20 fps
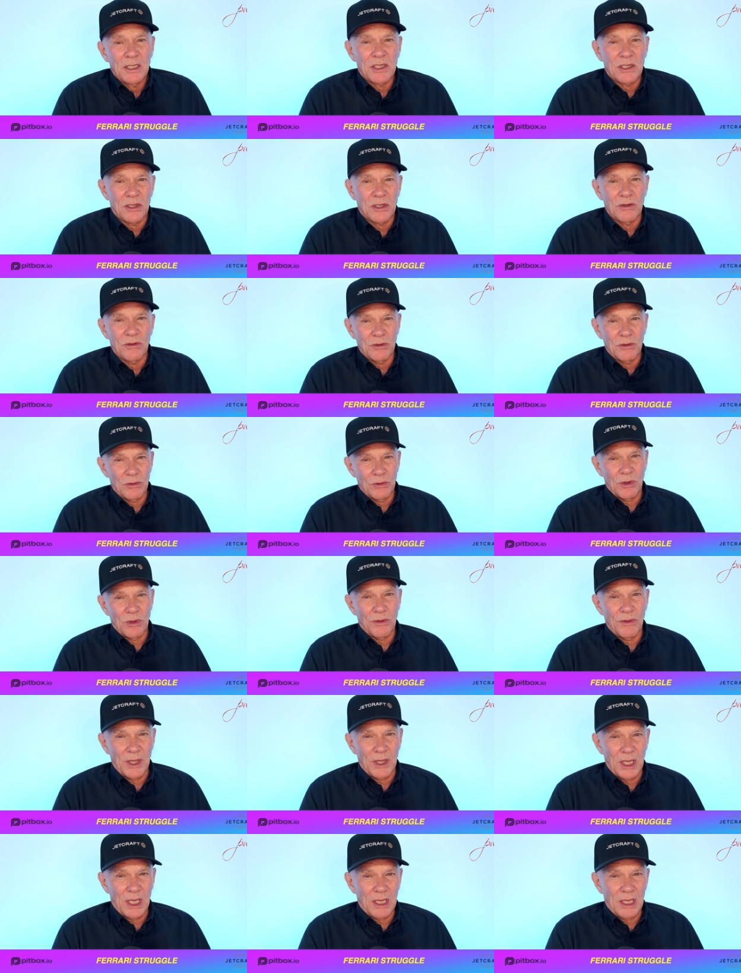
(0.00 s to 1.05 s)
to
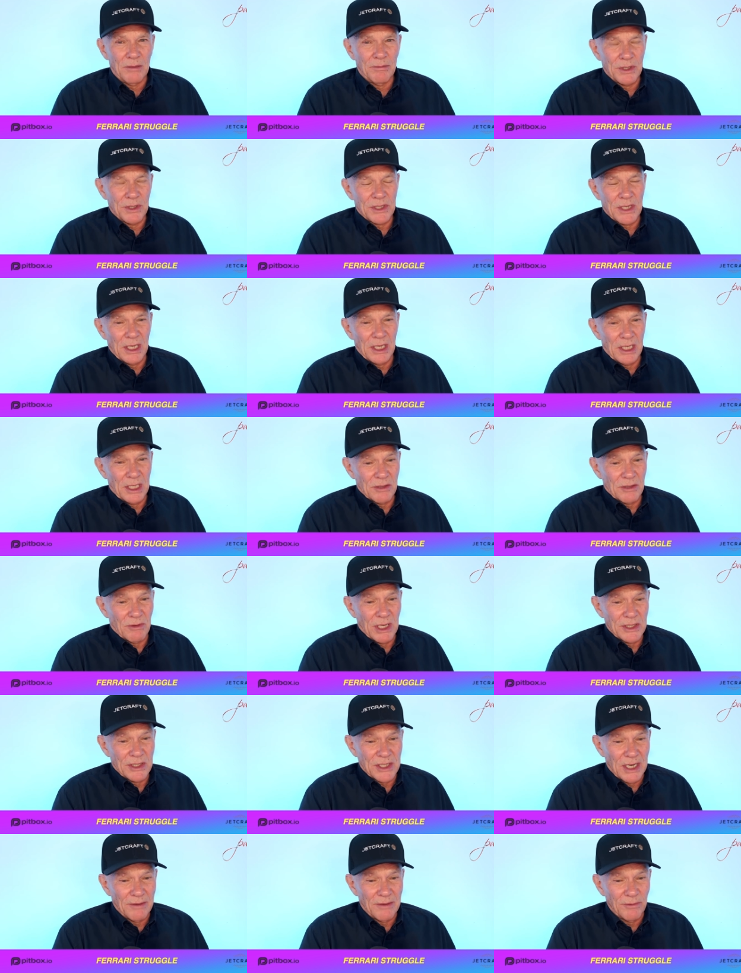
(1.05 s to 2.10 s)
the Mercedes.
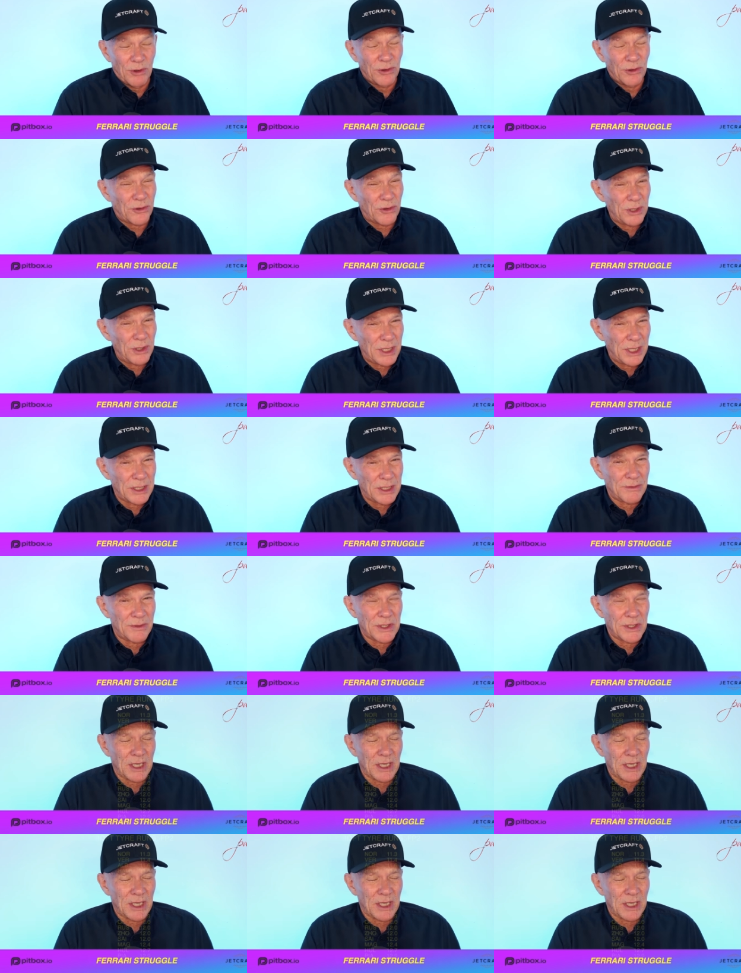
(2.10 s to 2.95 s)
Around Zandvoort, 0.3